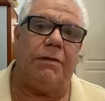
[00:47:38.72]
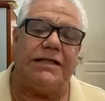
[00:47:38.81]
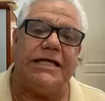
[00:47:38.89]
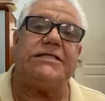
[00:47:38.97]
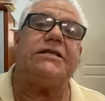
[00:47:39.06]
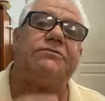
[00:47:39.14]

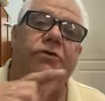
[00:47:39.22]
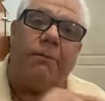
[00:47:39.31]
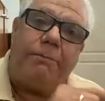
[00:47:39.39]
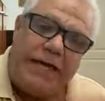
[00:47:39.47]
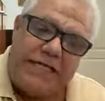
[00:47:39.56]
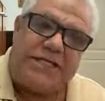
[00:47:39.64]
But this is for
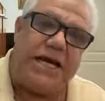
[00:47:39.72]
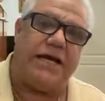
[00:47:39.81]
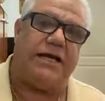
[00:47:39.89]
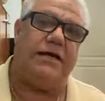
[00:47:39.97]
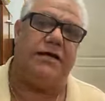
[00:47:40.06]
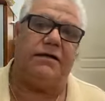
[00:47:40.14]
a
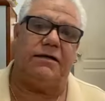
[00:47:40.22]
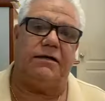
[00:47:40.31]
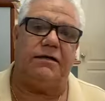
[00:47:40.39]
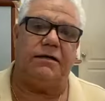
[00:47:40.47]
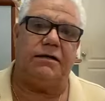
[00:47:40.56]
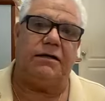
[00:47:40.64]
paycheck.
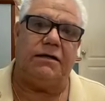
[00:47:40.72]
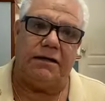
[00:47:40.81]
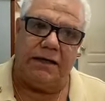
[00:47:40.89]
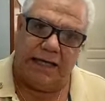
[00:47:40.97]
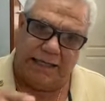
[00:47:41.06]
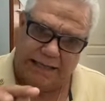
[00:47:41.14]

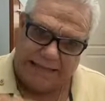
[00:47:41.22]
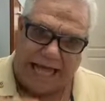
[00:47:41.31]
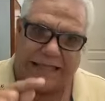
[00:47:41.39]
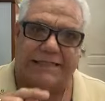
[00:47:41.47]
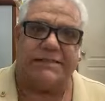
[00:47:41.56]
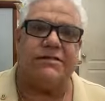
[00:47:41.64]
And
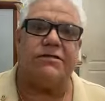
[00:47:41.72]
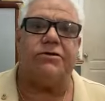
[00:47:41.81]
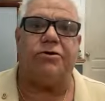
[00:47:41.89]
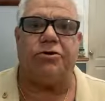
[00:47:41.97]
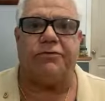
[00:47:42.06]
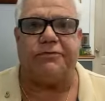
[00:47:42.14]
that's
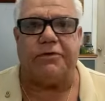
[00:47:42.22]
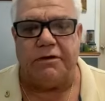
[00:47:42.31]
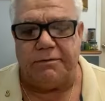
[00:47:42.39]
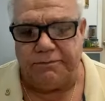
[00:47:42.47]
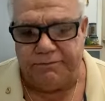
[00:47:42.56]
hurtful.